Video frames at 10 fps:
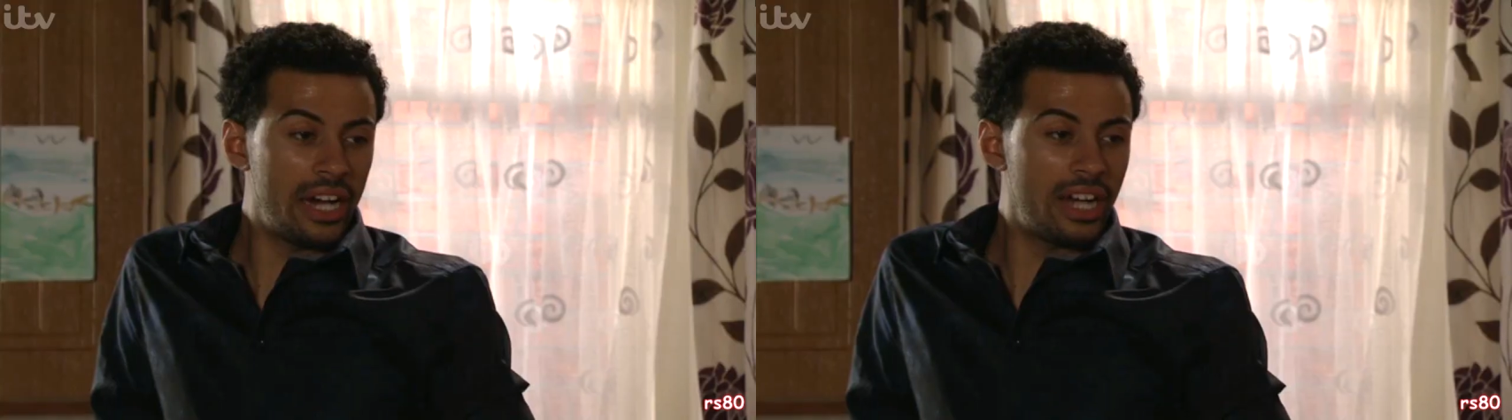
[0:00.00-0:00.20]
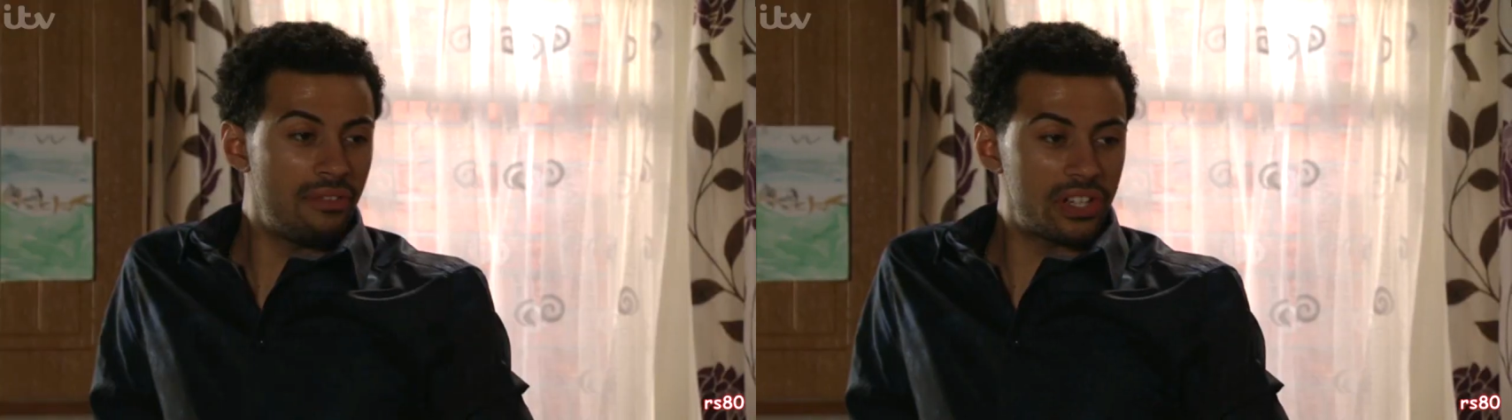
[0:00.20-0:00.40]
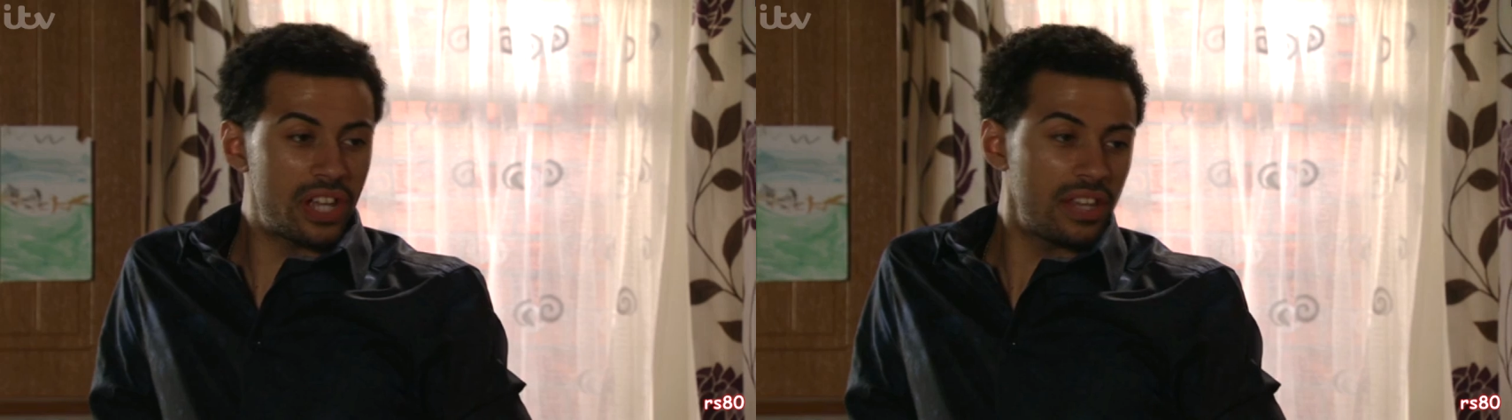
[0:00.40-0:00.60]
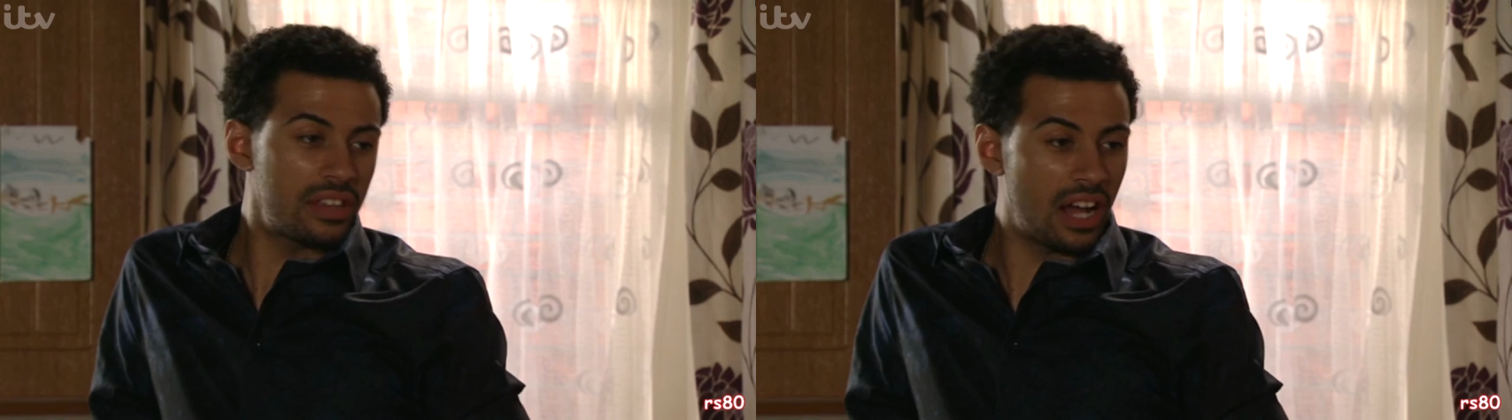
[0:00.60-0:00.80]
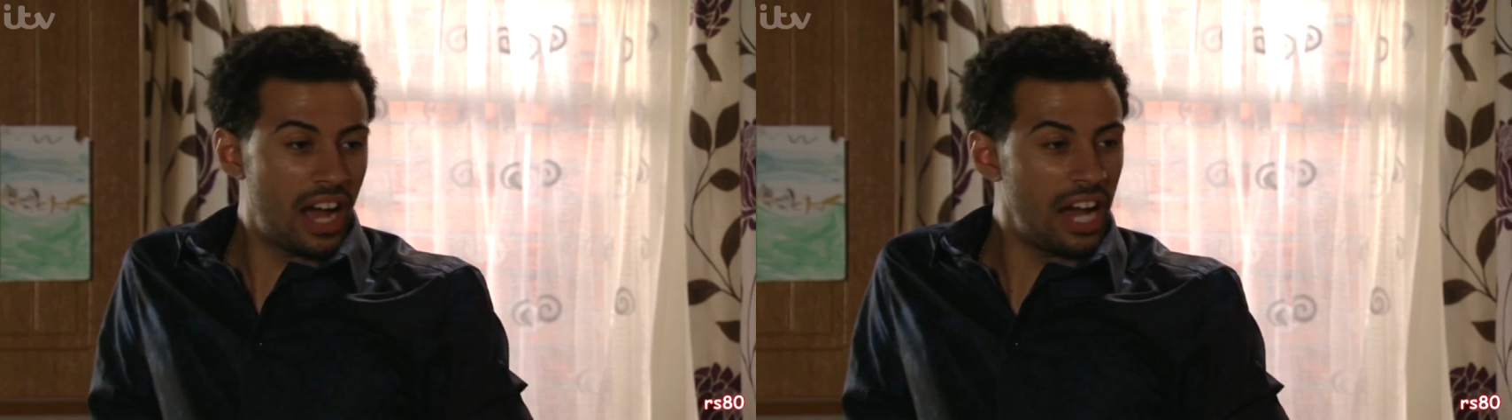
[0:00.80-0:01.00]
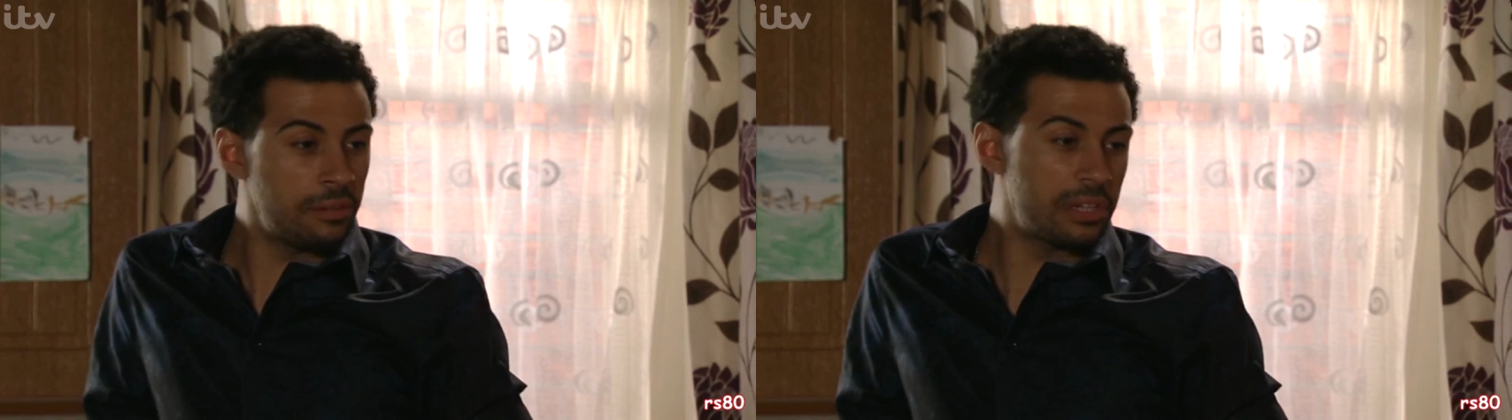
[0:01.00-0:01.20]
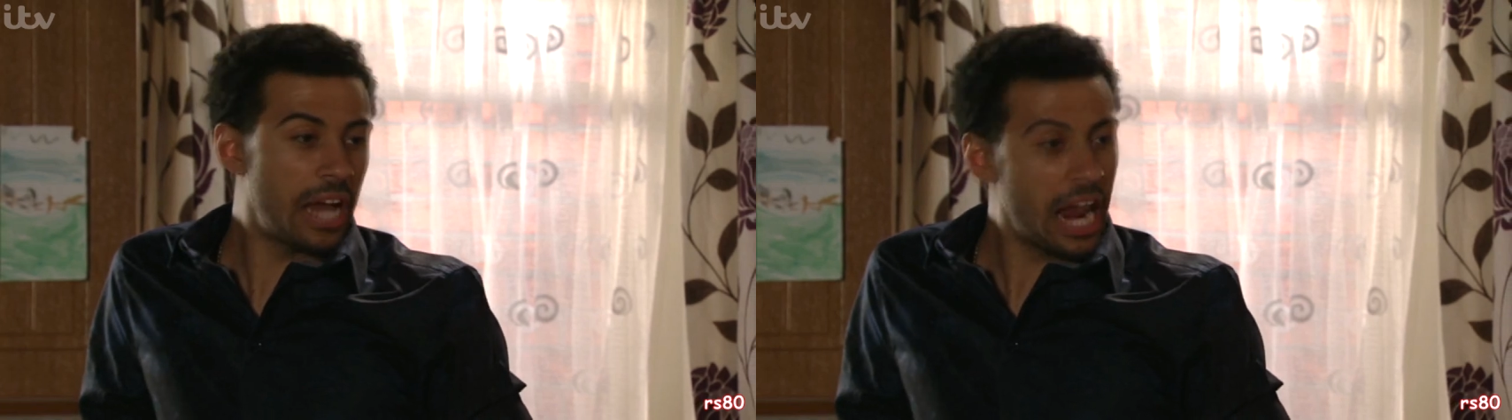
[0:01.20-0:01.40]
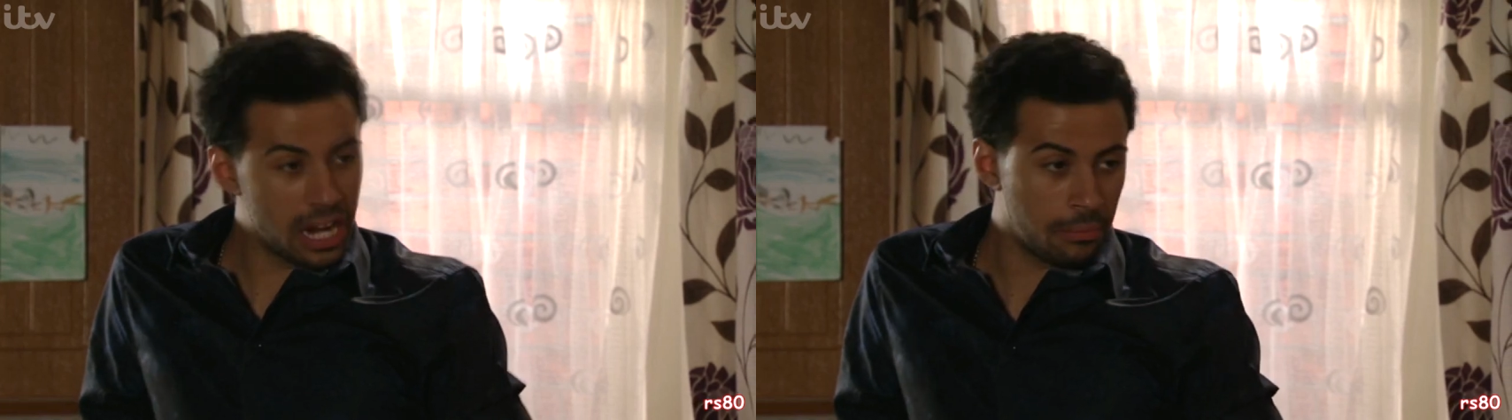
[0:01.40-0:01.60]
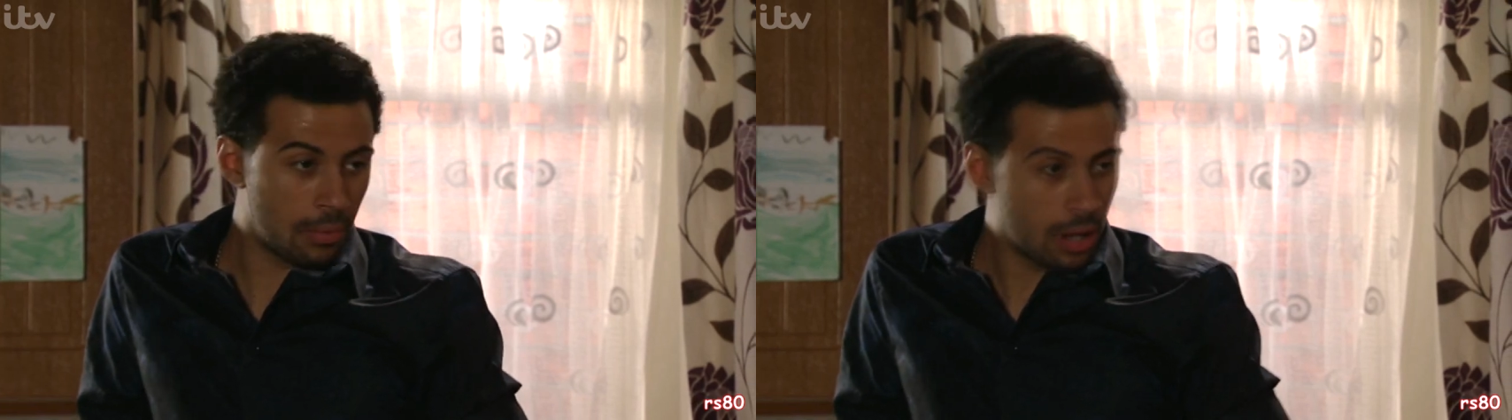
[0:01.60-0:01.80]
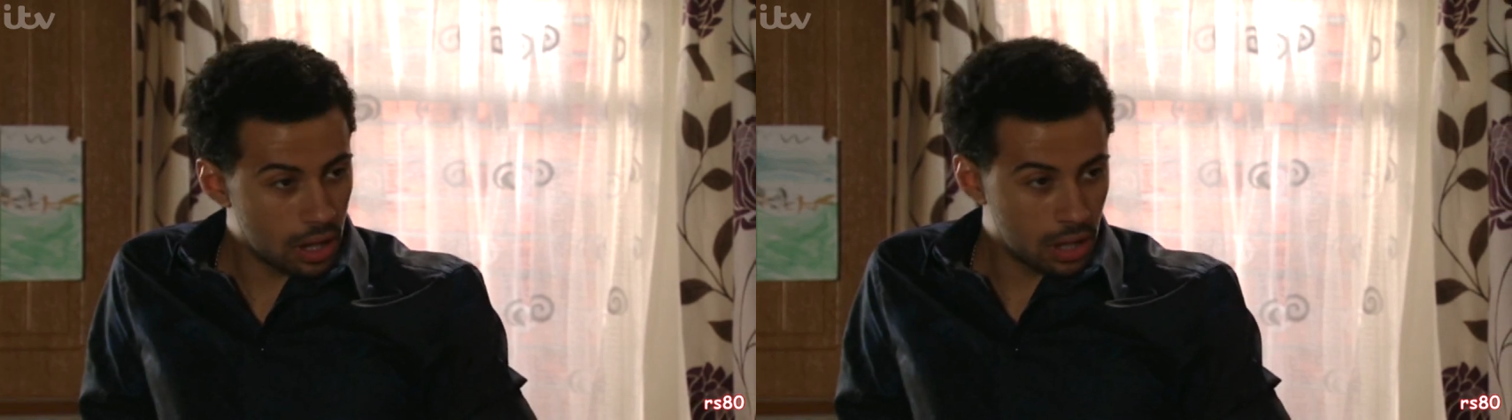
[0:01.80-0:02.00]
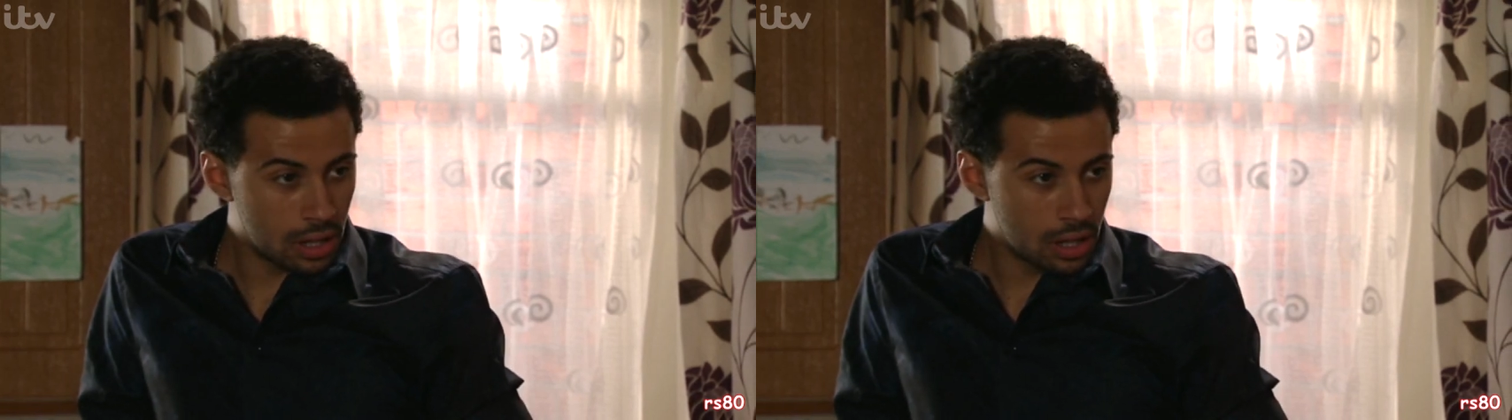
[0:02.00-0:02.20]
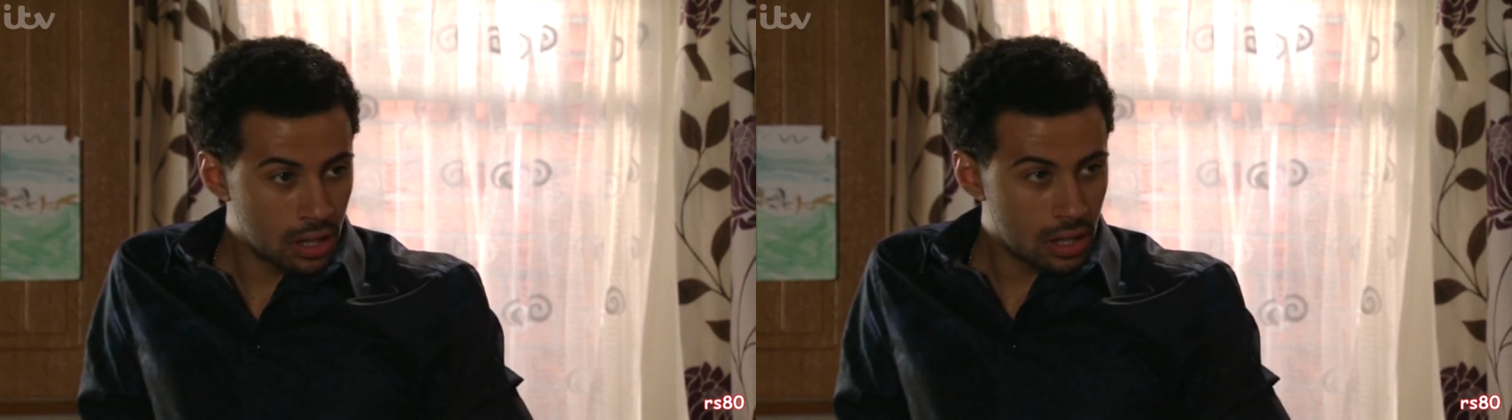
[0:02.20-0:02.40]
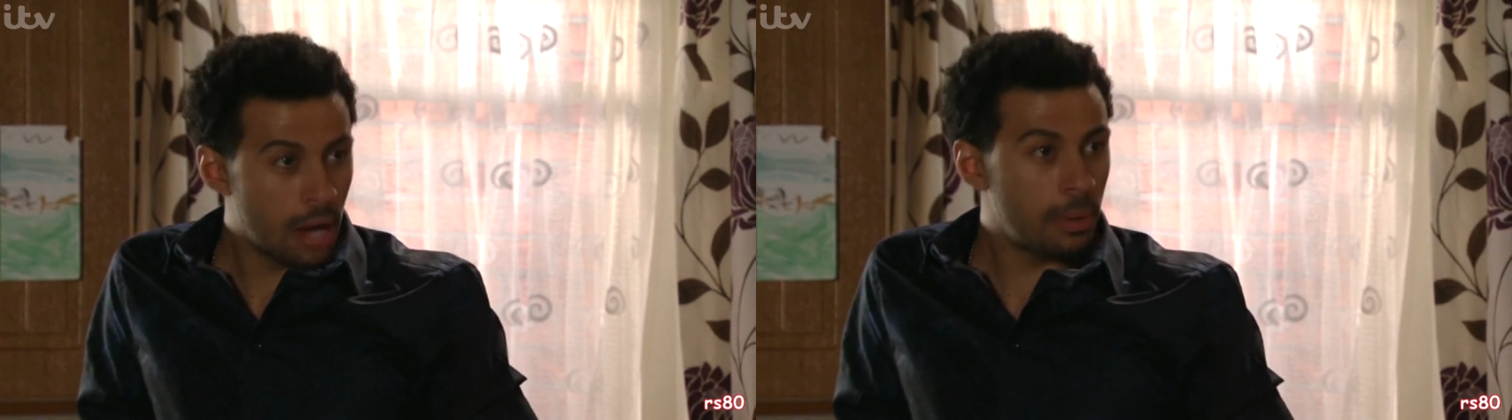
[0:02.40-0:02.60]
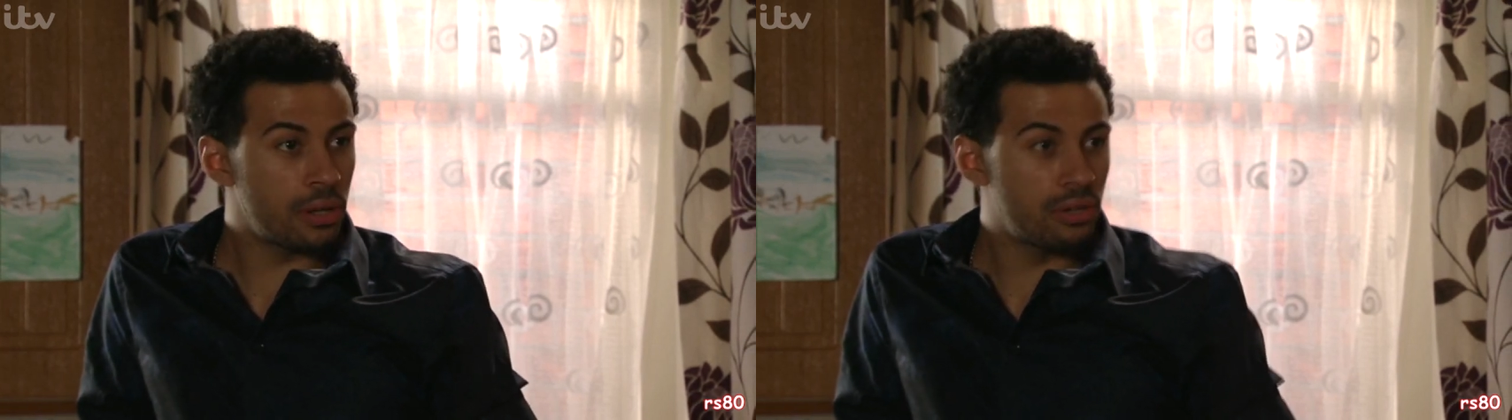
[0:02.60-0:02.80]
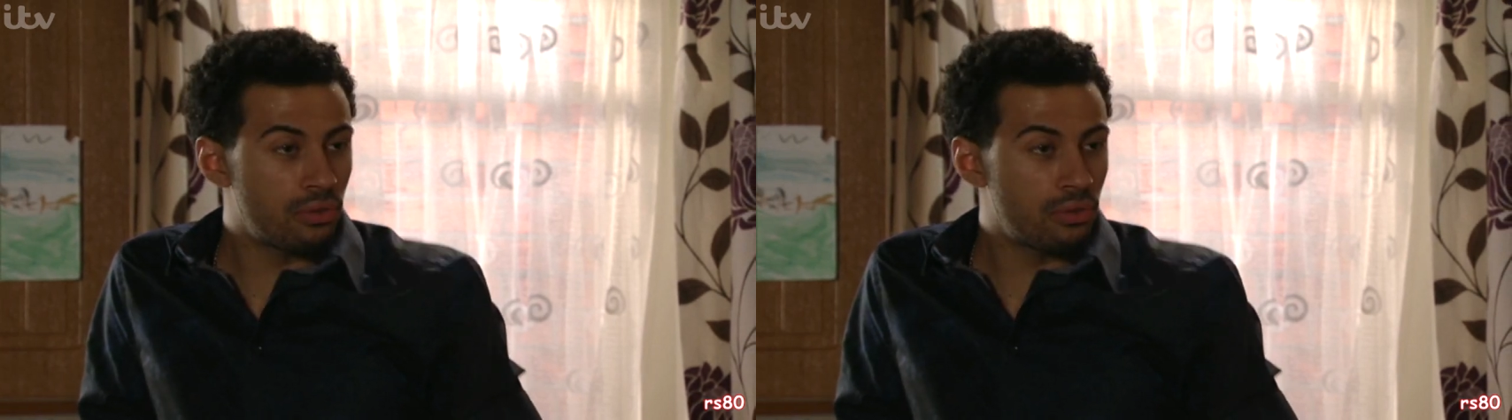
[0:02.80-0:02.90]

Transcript: never said that. I'm game. How about you,